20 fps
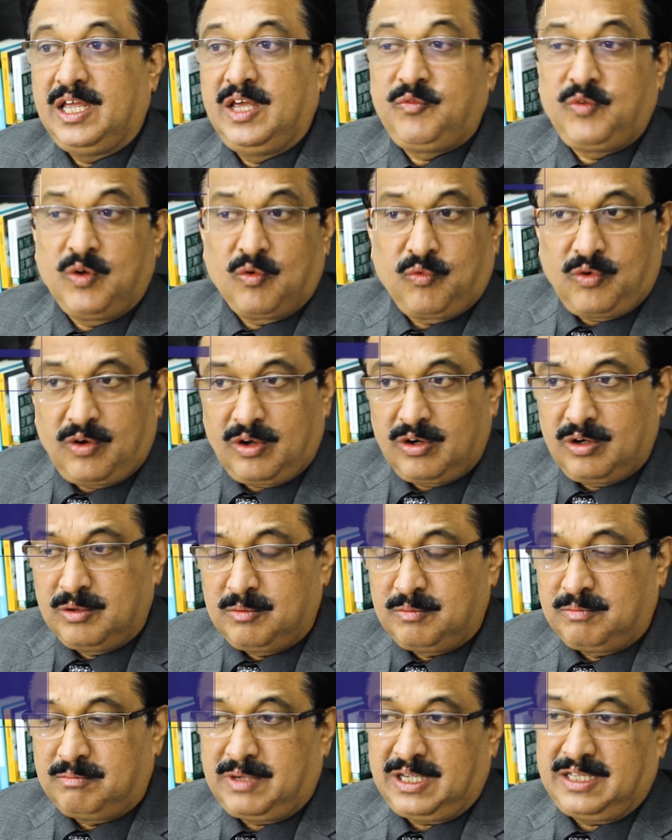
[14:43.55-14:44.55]
If you
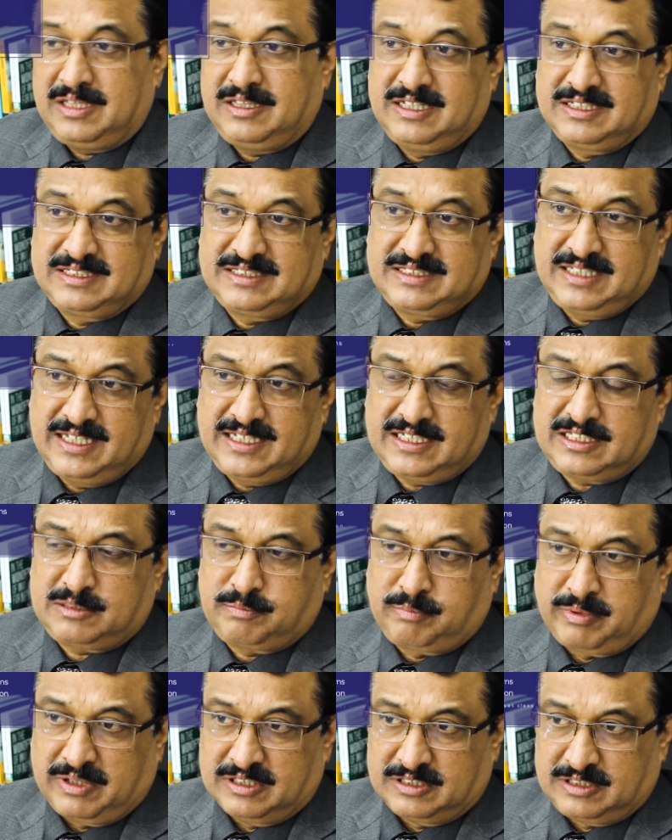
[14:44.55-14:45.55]
follow these 6
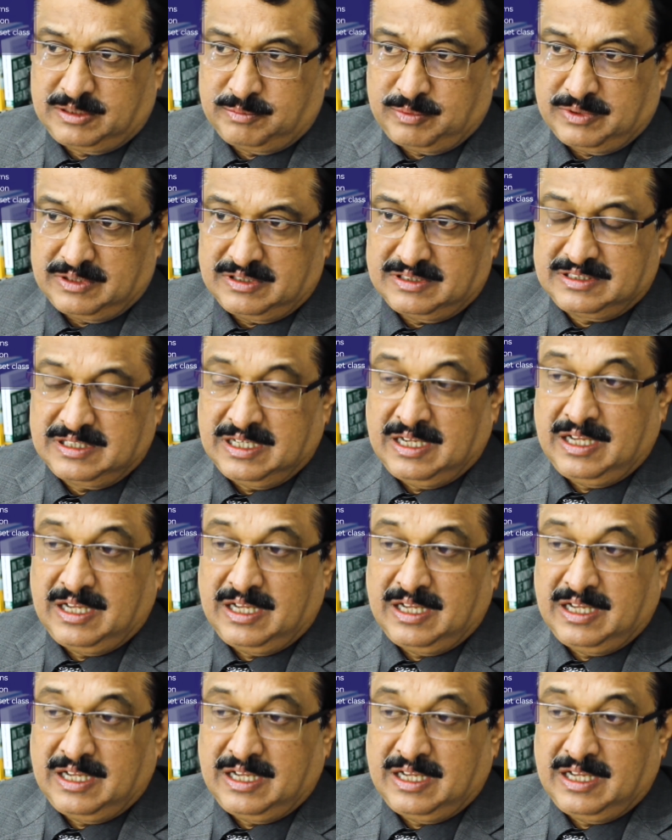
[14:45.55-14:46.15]
principles,